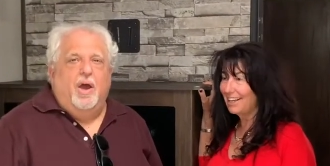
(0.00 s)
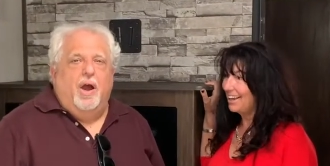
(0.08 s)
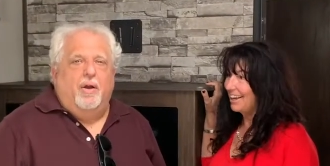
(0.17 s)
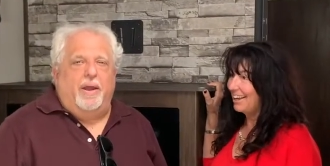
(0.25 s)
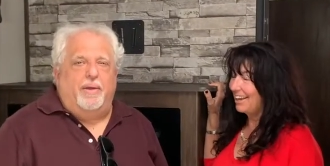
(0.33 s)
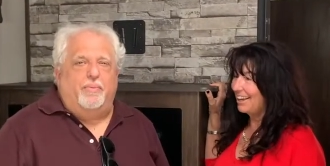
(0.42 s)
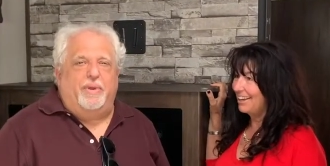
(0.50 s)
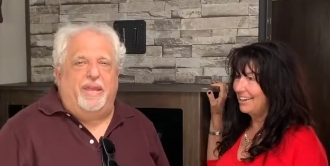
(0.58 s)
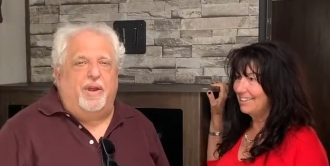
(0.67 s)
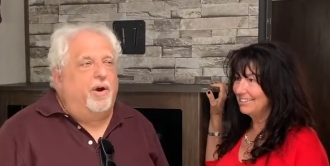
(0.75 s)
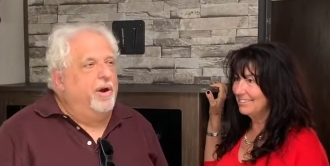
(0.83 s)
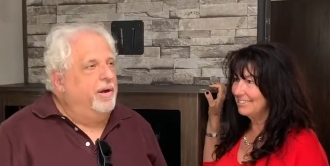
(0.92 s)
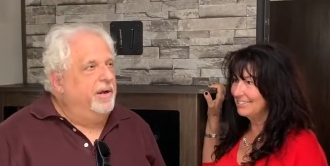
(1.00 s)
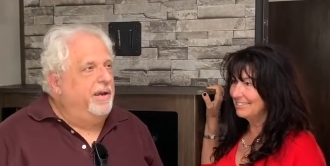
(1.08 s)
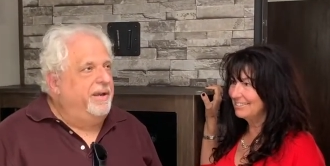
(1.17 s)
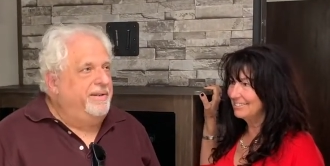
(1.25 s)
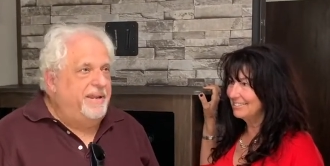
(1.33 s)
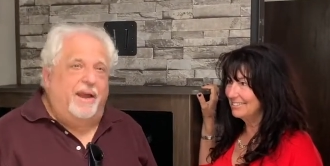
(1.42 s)
Speaker 1: All right, we are uh,
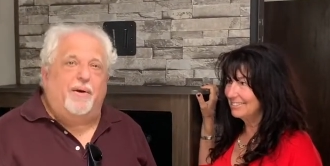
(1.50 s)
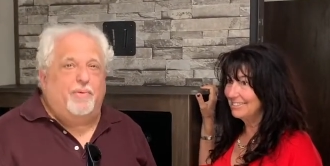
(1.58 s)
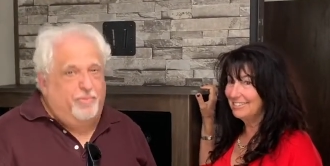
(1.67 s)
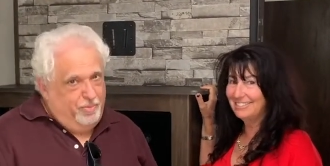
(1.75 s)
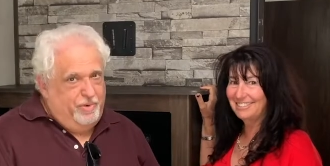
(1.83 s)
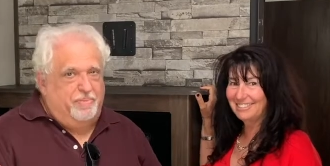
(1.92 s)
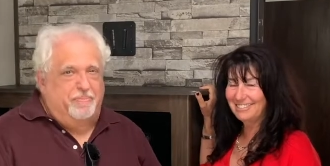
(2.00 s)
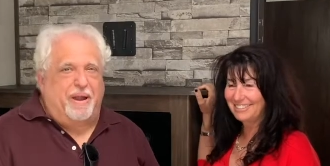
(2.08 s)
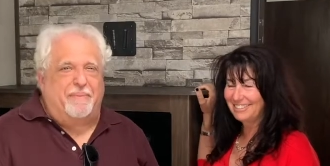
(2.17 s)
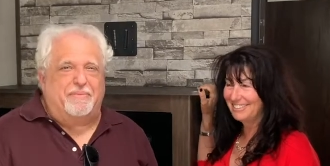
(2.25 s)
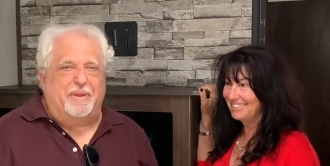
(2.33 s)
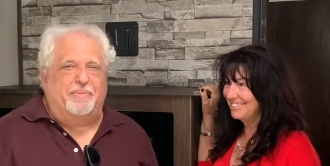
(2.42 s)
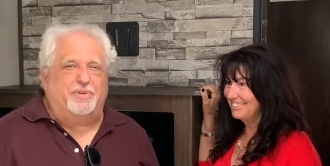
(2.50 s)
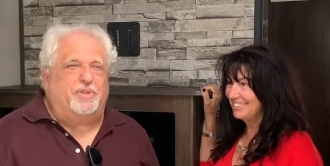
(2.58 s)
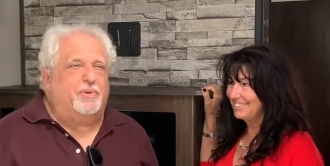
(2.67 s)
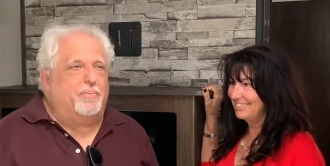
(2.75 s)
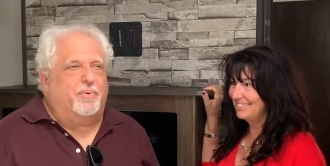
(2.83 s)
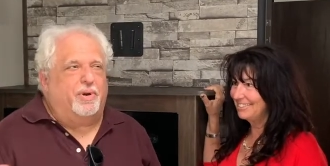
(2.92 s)
now with problem number two
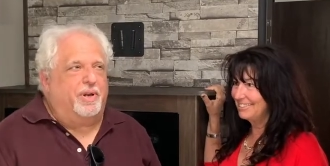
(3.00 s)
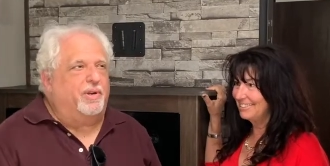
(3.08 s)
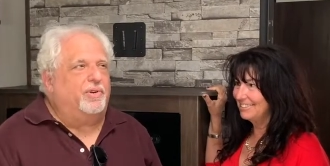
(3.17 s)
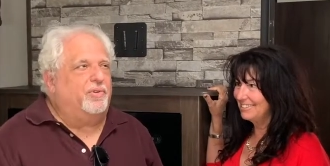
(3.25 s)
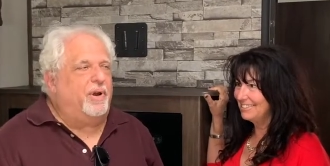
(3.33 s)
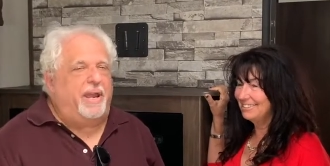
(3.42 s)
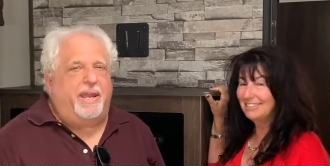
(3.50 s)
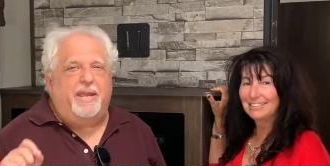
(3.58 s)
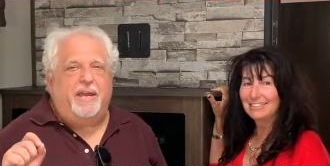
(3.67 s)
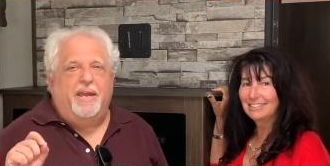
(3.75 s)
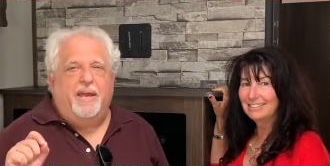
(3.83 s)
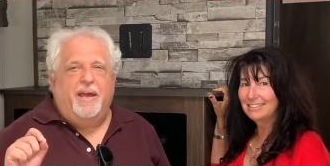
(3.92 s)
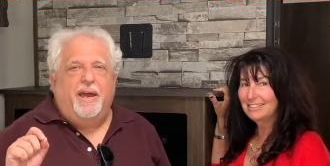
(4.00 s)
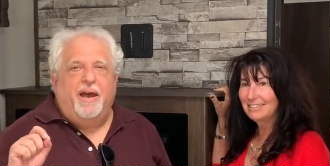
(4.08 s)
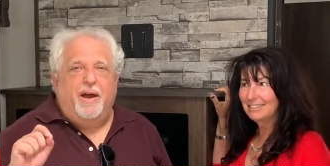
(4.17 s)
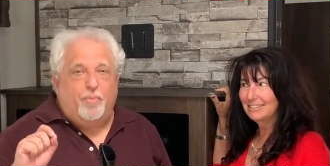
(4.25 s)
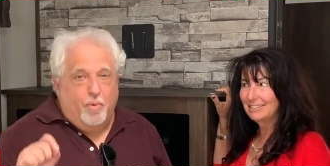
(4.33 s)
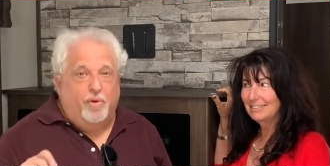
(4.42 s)
aboard a Grey
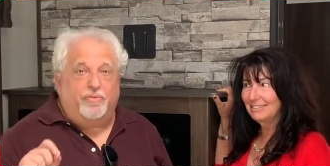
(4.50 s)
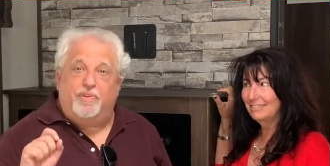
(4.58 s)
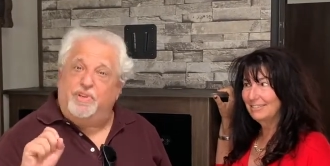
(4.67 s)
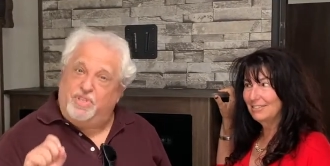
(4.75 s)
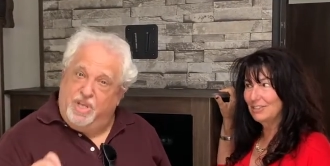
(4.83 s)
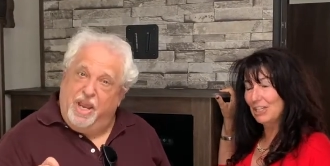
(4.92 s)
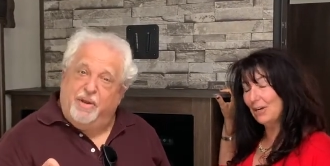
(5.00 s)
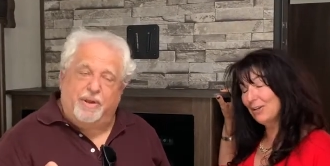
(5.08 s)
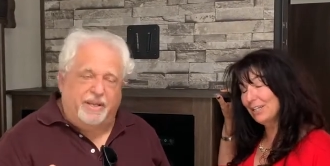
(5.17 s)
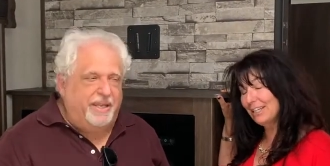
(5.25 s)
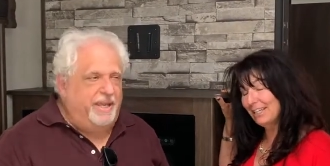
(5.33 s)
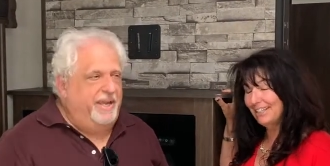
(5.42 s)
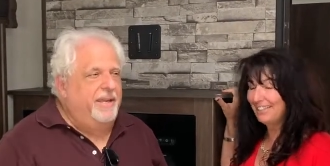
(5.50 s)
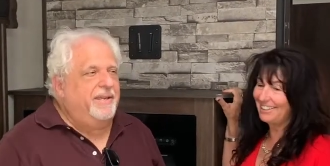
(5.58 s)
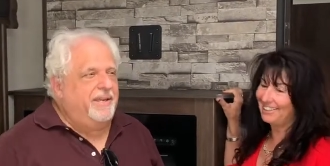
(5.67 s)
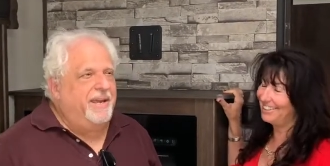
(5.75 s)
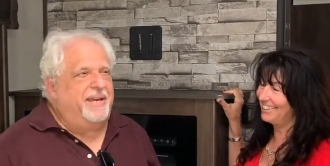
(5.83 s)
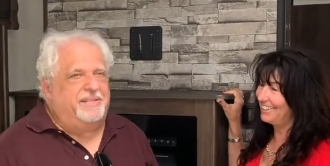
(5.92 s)
Wolf Cherokee.
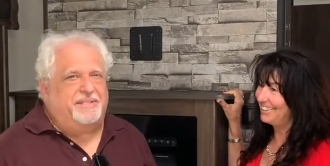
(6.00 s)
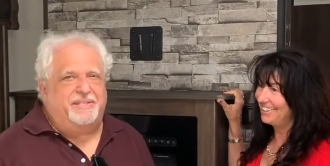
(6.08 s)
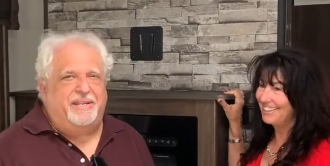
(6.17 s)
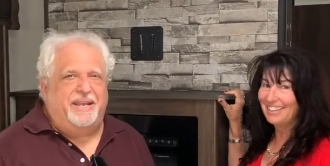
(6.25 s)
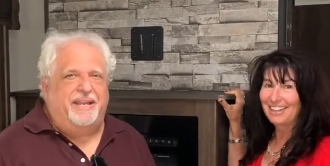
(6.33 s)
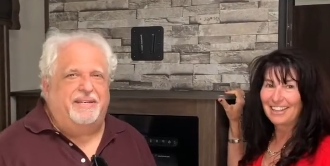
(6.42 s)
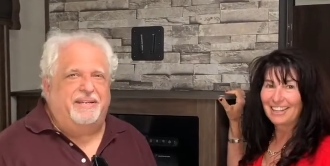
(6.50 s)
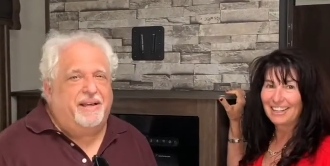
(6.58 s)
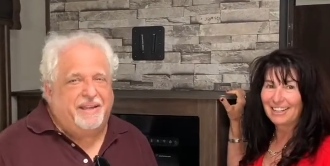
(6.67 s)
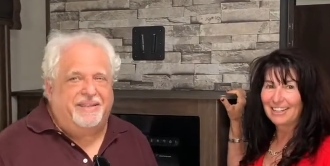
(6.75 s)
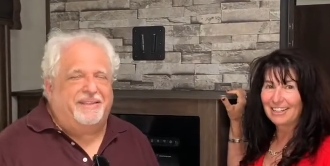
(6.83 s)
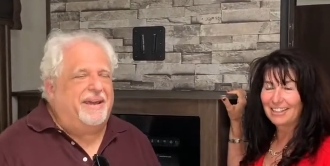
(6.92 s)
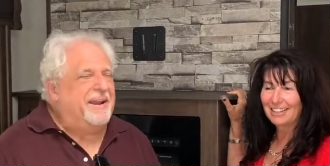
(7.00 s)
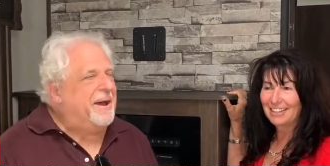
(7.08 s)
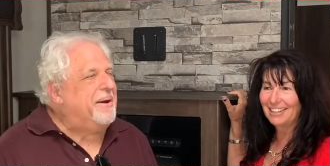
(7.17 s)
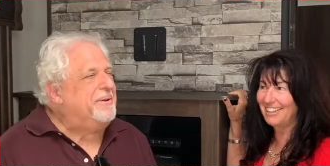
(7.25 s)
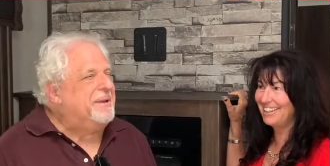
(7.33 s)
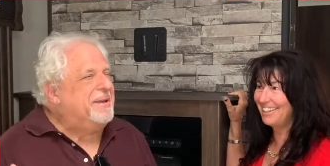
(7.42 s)
Yes, and I'll get that out.